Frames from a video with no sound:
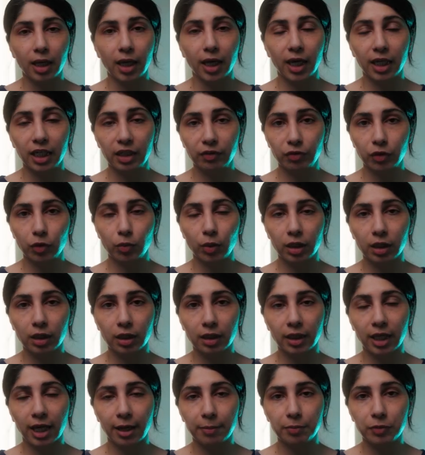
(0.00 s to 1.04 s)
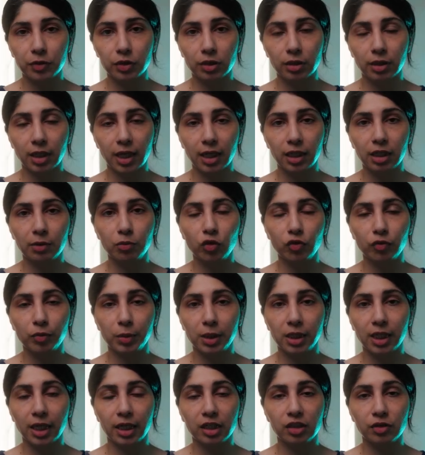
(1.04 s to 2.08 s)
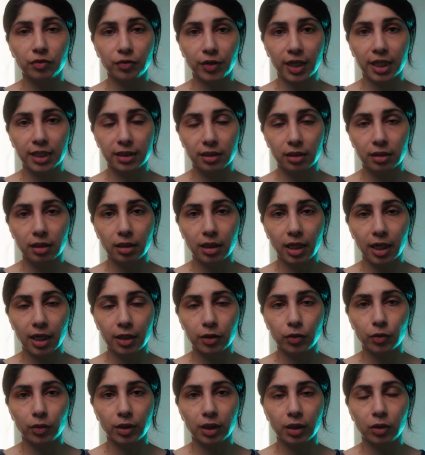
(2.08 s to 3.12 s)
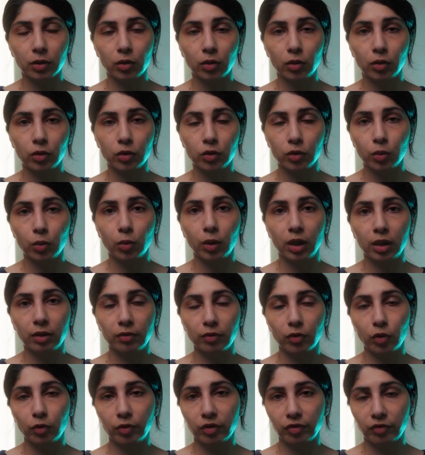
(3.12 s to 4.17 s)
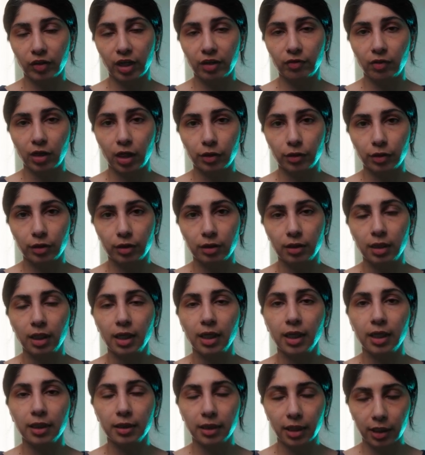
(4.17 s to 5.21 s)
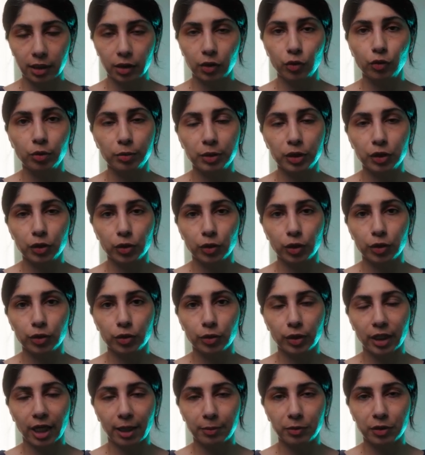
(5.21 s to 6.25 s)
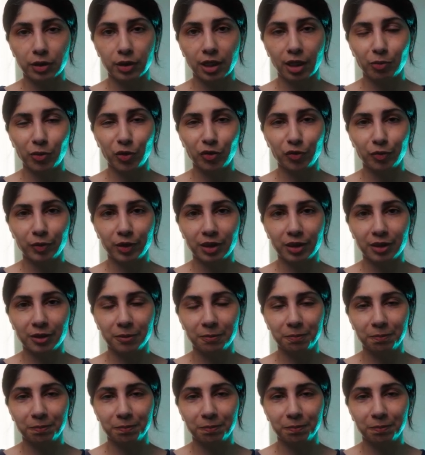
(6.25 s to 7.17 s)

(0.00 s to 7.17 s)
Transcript: And if you want to capture any movement that is faster than that, you can go to 1 over 500, then you will be sure to capture that movement.